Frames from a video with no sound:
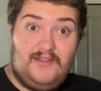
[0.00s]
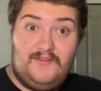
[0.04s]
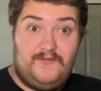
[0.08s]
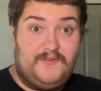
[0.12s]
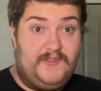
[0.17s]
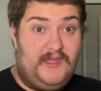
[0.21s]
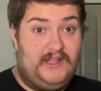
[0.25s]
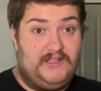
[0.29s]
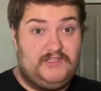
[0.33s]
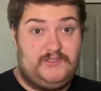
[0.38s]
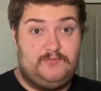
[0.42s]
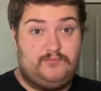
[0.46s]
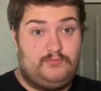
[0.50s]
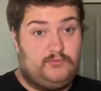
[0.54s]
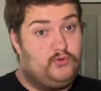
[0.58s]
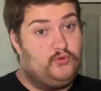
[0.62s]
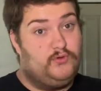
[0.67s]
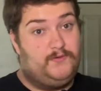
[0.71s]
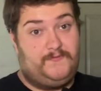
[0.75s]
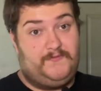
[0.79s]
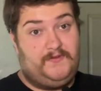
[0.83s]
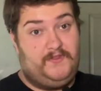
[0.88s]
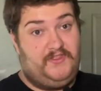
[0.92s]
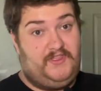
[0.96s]
that's
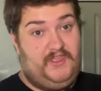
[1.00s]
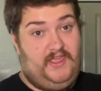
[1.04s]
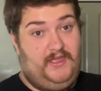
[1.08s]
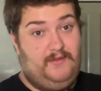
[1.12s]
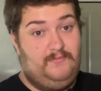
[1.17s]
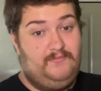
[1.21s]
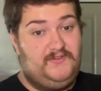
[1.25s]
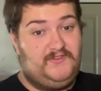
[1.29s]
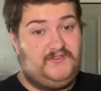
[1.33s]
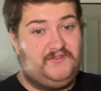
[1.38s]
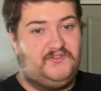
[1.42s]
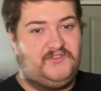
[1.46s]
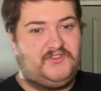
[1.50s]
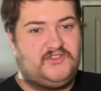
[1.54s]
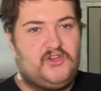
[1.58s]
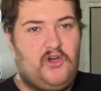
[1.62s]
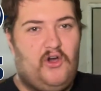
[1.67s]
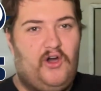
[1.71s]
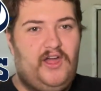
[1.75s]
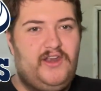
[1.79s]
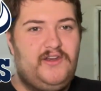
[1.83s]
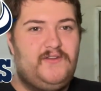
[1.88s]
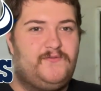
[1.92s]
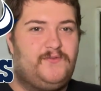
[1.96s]
good for them. So it's
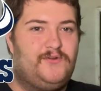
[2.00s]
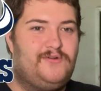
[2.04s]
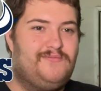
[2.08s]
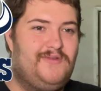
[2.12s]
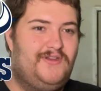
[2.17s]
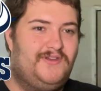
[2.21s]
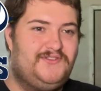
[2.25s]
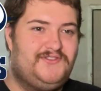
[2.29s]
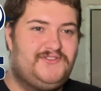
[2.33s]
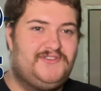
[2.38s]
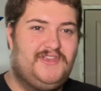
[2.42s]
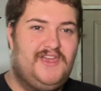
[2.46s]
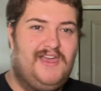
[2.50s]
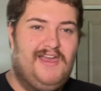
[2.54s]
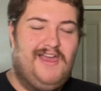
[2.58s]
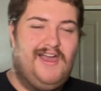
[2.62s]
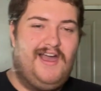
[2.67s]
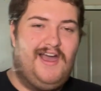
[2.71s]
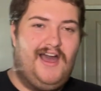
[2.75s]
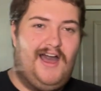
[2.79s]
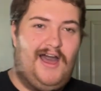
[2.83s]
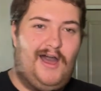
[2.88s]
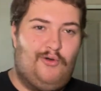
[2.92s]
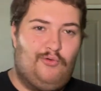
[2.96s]
kind of almost
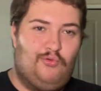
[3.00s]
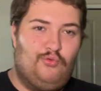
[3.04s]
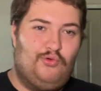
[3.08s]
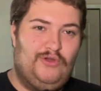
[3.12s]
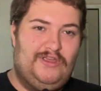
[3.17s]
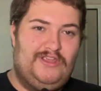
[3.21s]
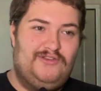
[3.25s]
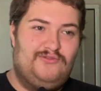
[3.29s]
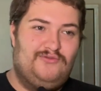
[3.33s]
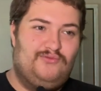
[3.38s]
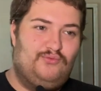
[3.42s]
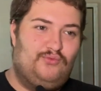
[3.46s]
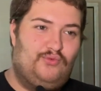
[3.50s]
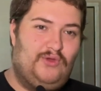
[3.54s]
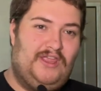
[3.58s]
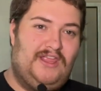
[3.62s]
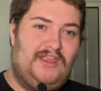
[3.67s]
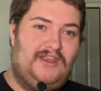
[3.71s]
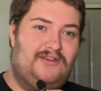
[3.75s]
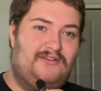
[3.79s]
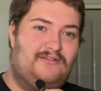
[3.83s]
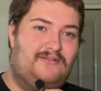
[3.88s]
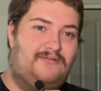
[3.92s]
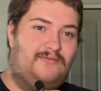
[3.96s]
a
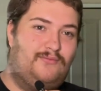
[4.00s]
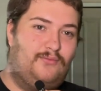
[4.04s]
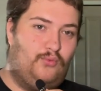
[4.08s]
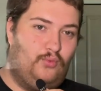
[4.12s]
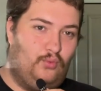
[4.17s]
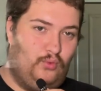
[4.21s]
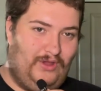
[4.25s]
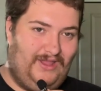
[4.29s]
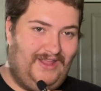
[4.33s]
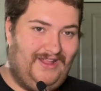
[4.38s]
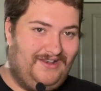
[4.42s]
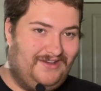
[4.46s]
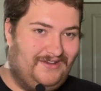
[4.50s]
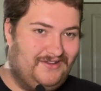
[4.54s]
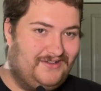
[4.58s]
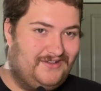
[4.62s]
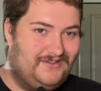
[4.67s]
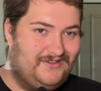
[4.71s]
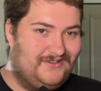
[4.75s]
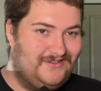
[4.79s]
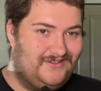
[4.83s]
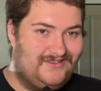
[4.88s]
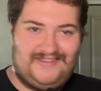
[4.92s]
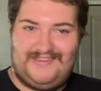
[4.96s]
win-win-win
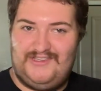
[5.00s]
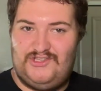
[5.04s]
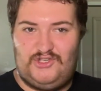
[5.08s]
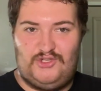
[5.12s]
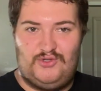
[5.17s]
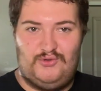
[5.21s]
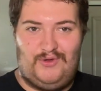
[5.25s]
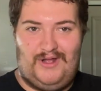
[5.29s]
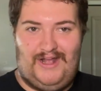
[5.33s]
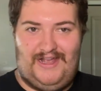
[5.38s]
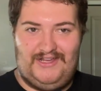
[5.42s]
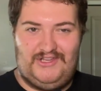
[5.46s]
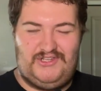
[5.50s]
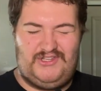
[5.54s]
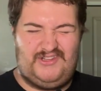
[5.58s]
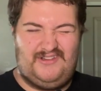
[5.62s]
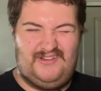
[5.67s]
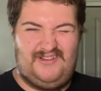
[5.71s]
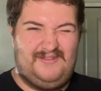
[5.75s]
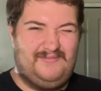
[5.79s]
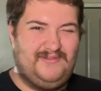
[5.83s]
situation. I